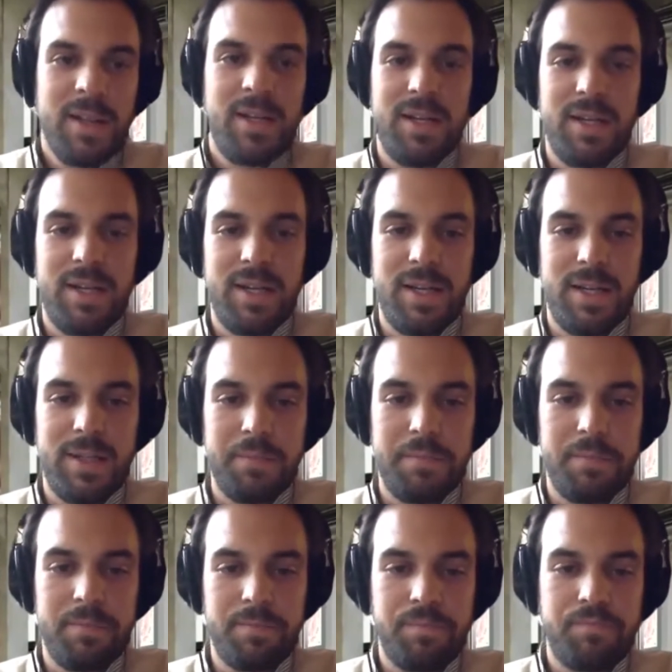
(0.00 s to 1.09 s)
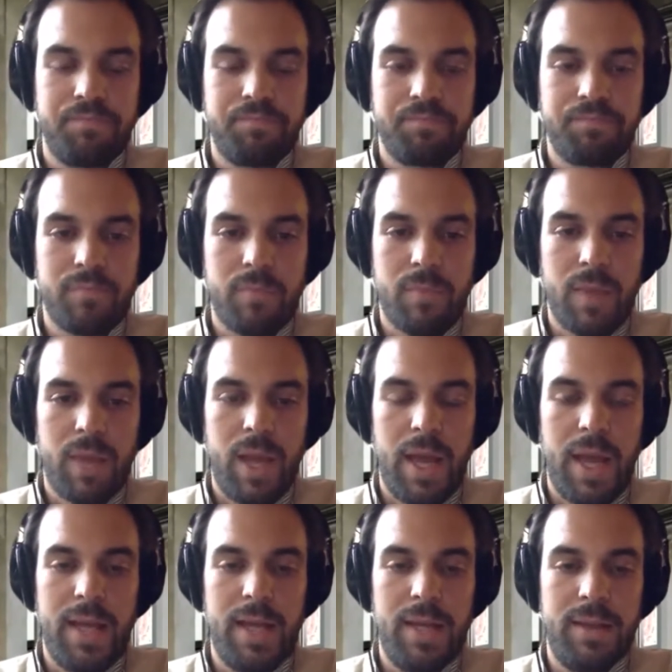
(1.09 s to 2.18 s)

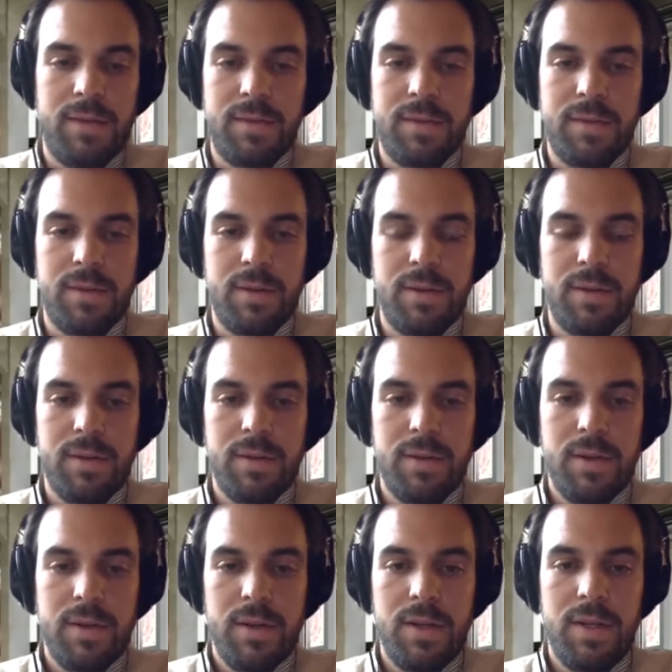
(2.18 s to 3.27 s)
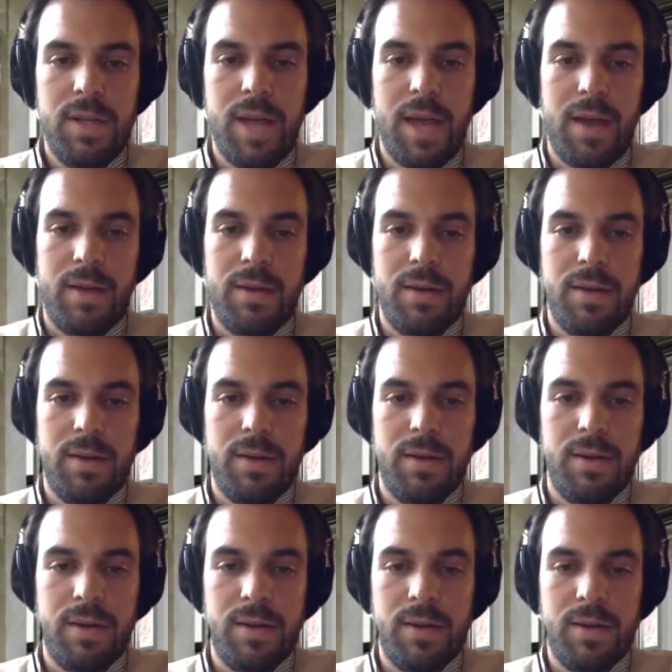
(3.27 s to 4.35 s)
And yeah,
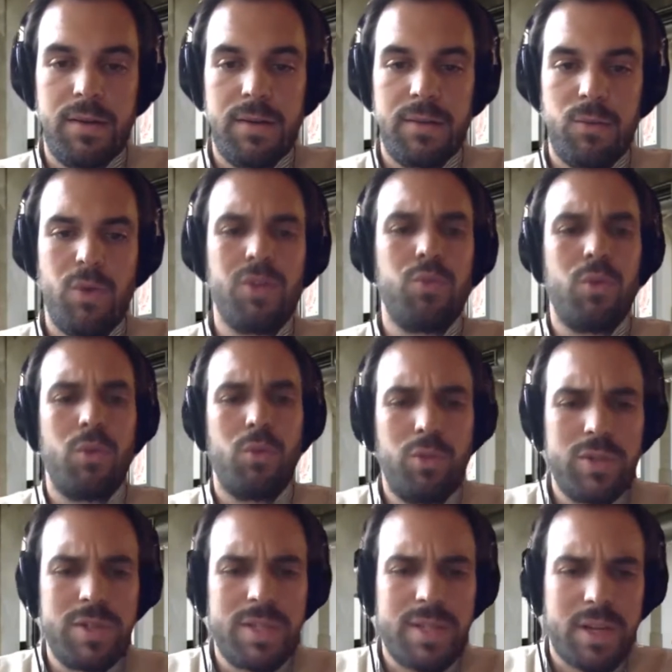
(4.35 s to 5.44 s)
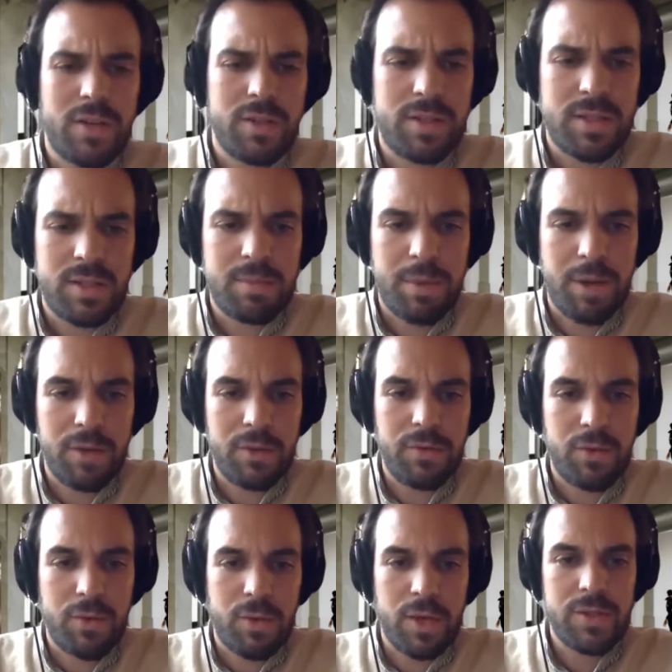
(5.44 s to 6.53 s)
what was the second part
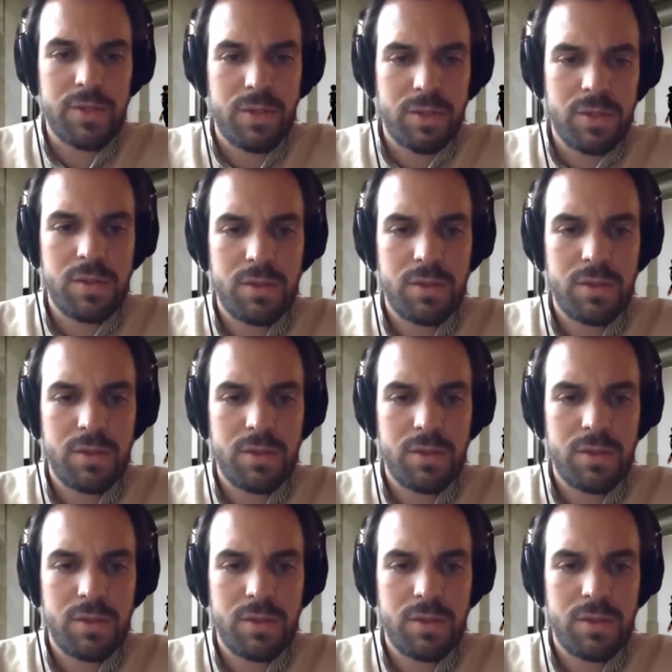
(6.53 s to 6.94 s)
of your question?